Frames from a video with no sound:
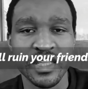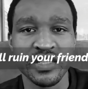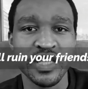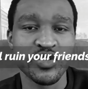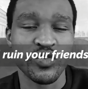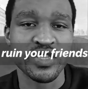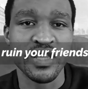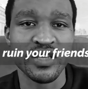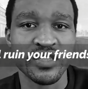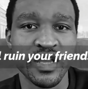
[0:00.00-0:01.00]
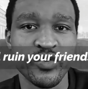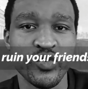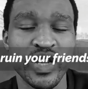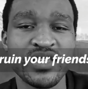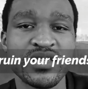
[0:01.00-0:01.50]
Let's consider a
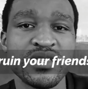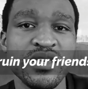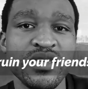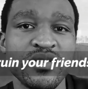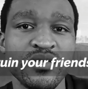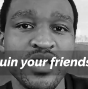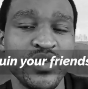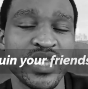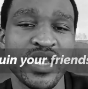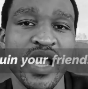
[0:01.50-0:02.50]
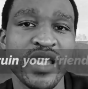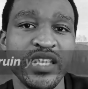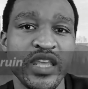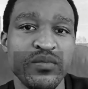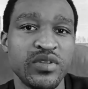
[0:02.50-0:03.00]
scenario. Let's say there is a
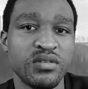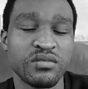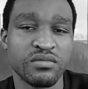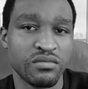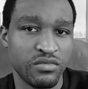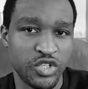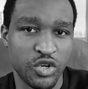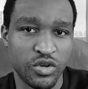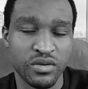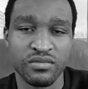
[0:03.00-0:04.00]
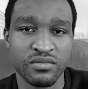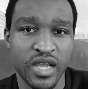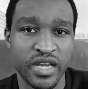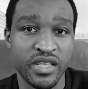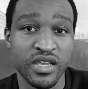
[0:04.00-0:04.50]
guy named John,
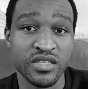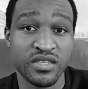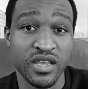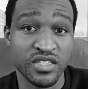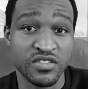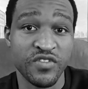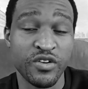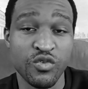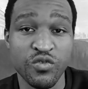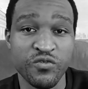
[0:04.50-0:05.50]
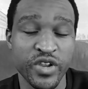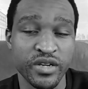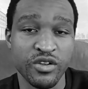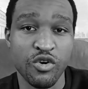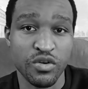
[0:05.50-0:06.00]
and he has his very good
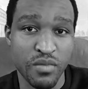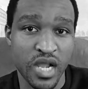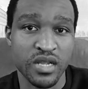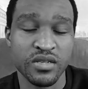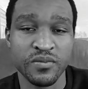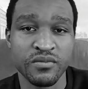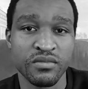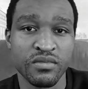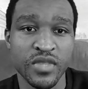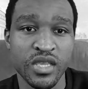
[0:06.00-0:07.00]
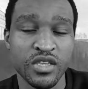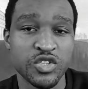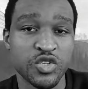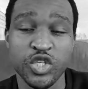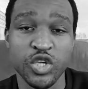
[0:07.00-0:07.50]
friend called Mark.
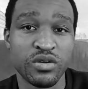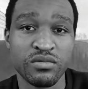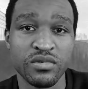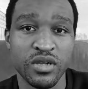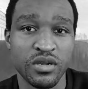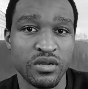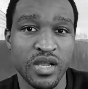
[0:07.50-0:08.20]
So John